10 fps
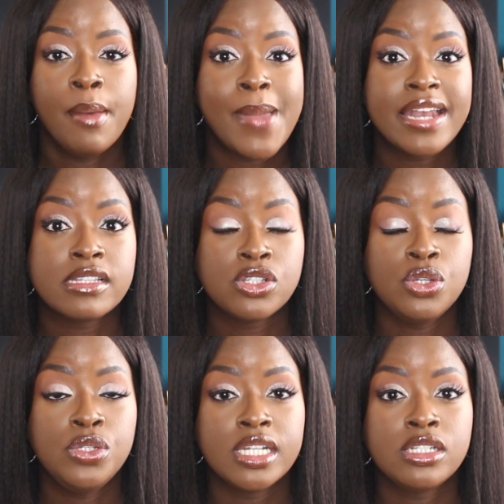better
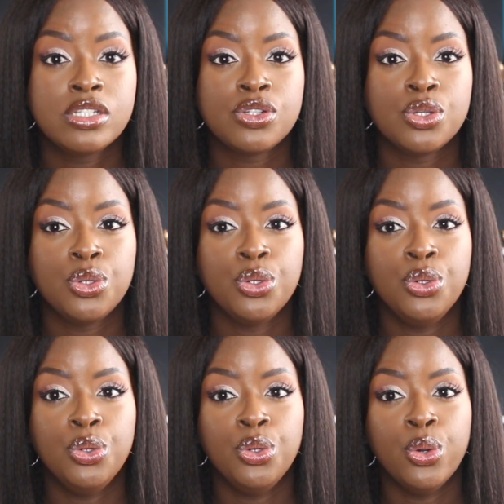suited
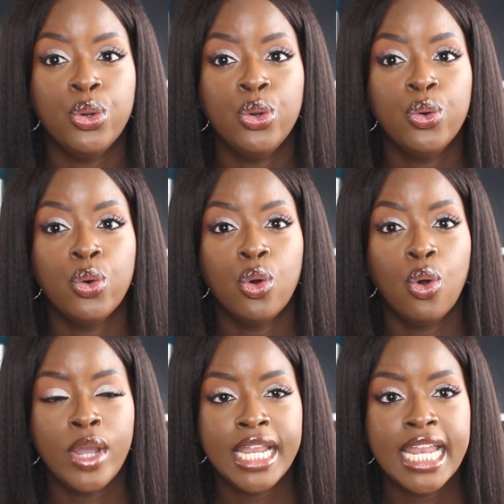to
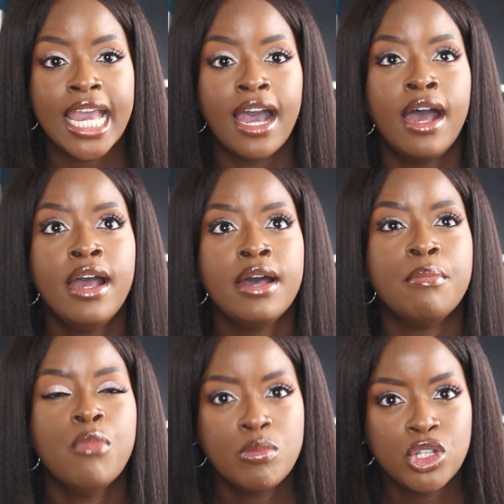oilier,
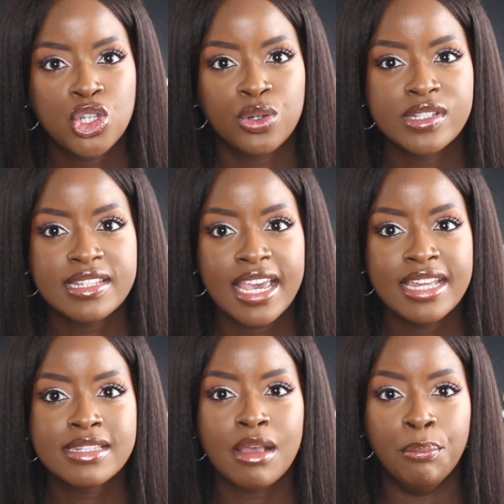more mature skins.